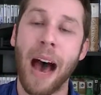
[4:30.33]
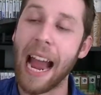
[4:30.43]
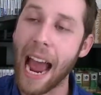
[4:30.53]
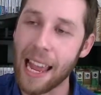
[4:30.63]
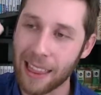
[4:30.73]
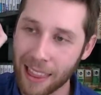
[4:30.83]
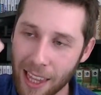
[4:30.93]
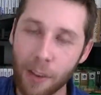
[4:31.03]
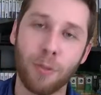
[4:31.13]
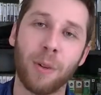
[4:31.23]
I
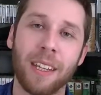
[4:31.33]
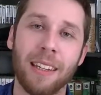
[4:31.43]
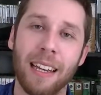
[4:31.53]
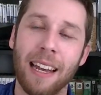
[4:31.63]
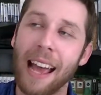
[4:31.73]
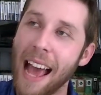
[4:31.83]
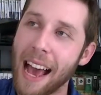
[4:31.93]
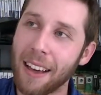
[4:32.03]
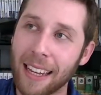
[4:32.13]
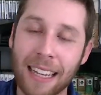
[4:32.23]
loved what they did,
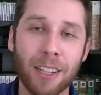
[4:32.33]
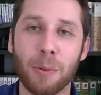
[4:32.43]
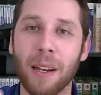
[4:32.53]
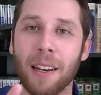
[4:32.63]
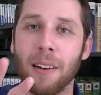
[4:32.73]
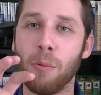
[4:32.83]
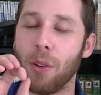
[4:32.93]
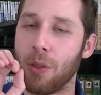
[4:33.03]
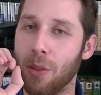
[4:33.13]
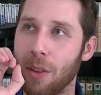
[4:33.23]
how they integrated it
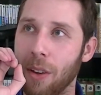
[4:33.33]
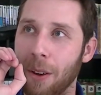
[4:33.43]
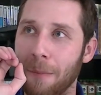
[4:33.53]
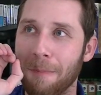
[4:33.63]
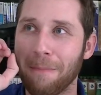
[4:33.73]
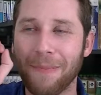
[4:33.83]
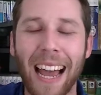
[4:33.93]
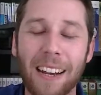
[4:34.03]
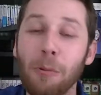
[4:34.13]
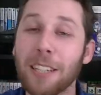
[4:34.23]
with the...
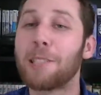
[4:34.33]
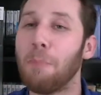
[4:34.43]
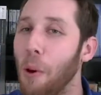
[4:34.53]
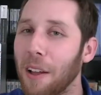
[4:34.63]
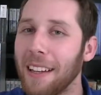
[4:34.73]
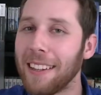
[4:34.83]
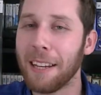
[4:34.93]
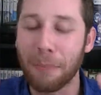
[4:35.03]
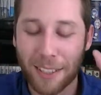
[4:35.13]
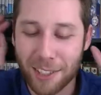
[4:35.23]
I don't want to spoil
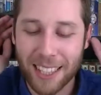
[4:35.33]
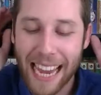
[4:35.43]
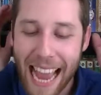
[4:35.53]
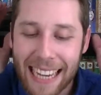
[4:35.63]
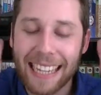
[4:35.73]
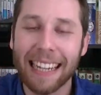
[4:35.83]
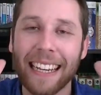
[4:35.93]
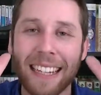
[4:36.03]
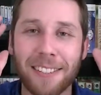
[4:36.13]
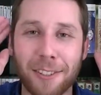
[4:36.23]
anything, but just the ending
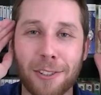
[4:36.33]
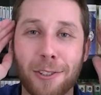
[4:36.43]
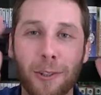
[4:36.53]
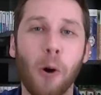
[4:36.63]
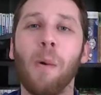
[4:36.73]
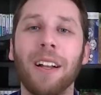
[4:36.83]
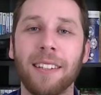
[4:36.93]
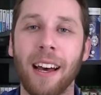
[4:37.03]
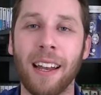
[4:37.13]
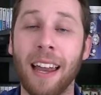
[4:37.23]
is just so well
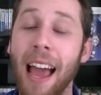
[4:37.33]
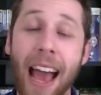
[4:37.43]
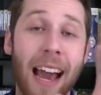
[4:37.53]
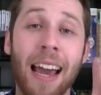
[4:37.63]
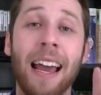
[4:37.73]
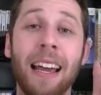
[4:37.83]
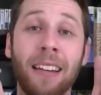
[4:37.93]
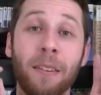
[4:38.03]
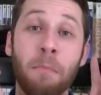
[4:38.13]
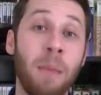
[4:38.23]
done
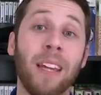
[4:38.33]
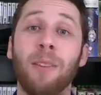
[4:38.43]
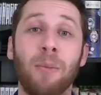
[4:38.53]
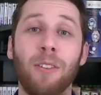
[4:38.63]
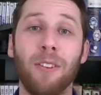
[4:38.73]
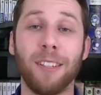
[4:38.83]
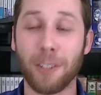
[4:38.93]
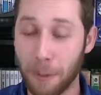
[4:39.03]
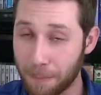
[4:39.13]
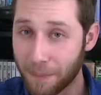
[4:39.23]
and made the movie.
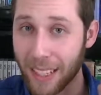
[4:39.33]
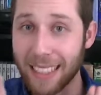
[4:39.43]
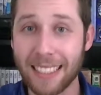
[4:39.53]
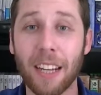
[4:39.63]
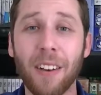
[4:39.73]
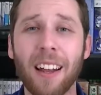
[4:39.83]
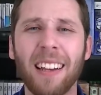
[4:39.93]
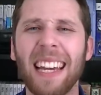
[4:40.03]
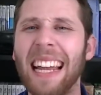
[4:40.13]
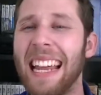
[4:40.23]
So 7 out of
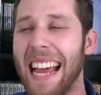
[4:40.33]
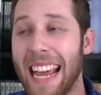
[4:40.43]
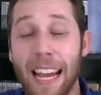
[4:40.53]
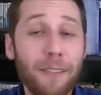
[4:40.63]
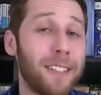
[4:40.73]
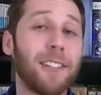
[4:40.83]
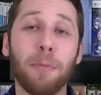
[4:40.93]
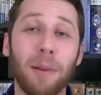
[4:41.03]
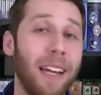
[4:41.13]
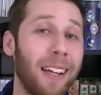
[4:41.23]
10. If it's still
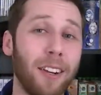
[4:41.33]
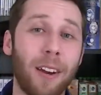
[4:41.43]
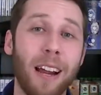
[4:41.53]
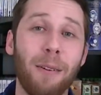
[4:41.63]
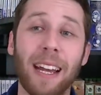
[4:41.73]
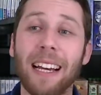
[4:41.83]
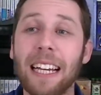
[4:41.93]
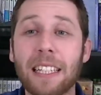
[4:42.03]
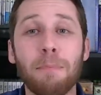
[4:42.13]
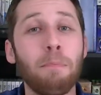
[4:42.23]
playing in your area,
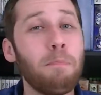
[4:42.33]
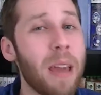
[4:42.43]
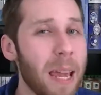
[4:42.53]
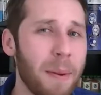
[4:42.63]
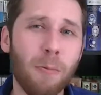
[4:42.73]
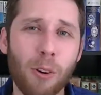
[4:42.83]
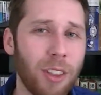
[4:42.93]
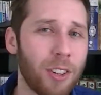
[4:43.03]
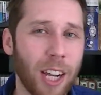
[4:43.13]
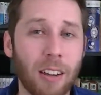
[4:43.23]
it's maybe worth
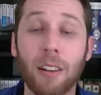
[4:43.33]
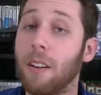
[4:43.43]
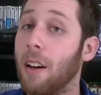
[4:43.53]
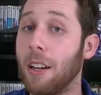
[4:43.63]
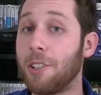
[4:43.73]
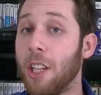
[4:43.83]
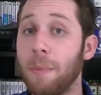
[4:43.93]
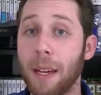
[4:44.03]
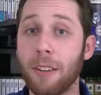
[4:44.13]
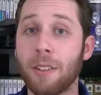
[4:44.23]
a check out on a cheap
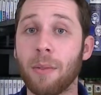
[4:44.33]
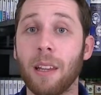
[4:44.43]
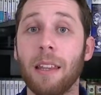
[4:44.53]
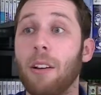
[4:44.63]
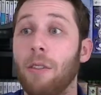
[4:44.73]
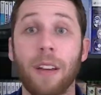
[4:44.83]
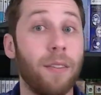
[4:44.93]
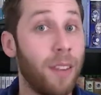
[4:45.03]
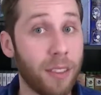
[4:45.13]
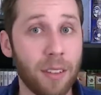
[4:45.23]
night or something like that, or if you
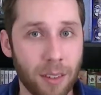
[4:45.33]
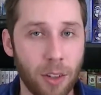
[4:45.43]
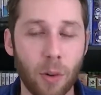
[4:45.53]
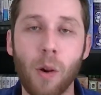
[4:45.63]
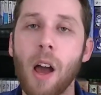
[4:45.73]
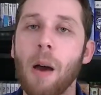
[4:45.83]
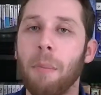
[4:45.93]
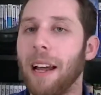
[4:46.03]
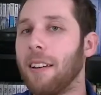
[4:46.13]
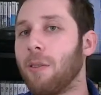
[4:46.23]
have nothing to do,
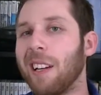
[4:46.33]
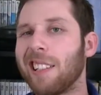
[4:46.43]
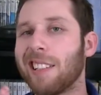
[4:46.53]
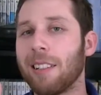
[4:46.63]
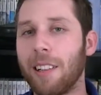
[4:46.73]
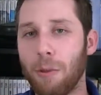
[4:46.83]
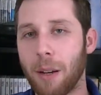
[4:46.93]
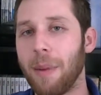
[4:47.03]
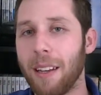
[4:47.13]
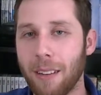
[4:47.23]
but I don't necessarily
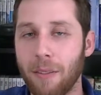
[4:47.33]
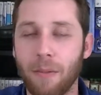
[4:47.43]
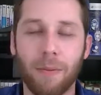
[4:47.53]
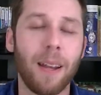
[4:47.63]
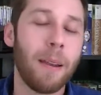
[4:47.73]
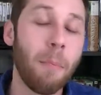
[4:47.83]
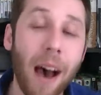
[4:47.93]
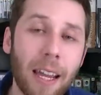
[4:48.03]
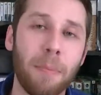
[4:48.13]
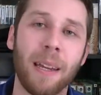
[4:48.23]
recommend it, in
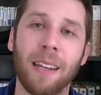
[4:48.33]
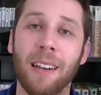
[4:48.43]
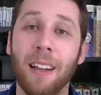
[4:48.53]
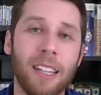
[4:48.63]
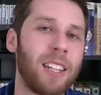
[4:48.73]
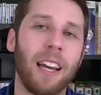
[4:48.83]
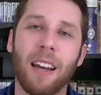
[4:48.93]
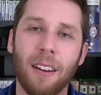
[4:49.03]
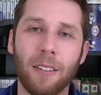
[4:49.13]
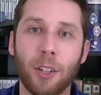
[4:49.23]
my opinion, unless
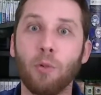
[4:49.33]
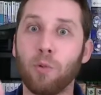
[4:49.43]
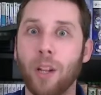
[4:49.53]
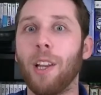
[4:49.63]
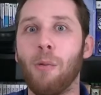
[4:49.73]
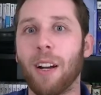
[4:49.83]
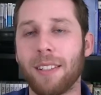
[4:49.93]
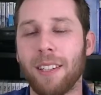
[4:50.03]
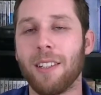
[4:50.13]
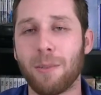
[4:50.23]
you really want to
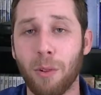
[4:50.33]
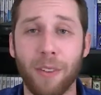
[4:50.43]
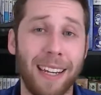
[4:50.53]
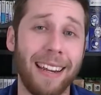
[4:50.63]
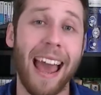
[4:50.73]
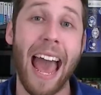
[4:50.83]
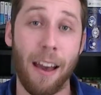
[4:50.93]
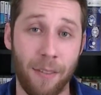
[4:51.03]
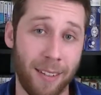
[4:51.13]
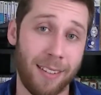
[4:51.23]
see this movie and you
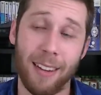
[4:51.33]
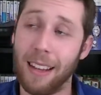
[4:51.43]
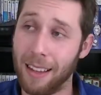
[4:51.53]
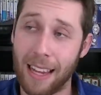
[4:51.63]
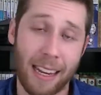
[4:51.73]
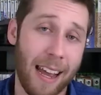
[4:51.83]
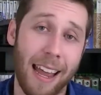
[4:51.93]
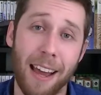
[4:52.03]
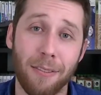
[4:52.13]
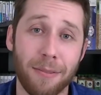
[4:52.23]
haven't, like I
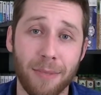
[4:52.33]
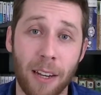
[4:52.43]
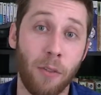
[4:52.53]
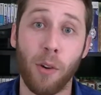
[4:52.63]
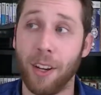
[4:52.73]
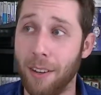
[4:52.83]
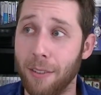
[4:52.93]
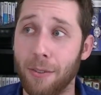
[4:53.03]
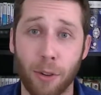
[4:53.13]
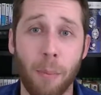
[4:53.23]
have, and avoided
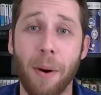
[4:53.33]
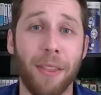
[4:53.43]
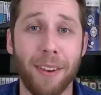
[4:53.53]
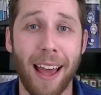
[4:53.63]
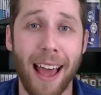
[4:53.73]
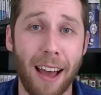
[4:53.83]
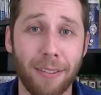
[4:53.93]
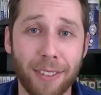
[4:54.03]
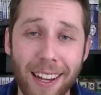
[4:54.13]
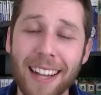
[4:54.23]
it for a month and a
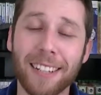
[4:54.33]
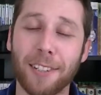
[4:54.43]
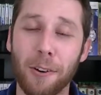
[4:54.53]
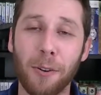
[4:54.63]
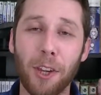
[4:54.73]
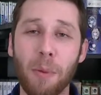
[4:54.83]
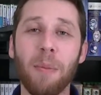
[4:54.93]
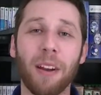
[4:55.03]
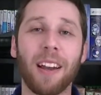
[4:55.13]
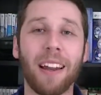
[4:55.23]
half. So you've been
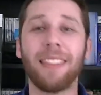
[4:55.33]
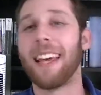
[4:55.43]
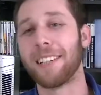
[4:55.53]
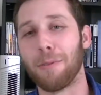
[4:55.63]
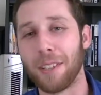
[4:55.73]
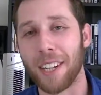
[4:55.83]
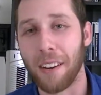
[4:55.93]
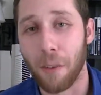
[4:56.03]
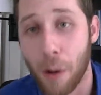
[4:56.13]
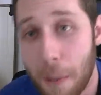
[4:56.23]
Bearded In. Thanks for watching,
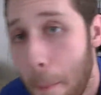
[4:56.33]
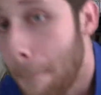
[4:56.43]
everyone.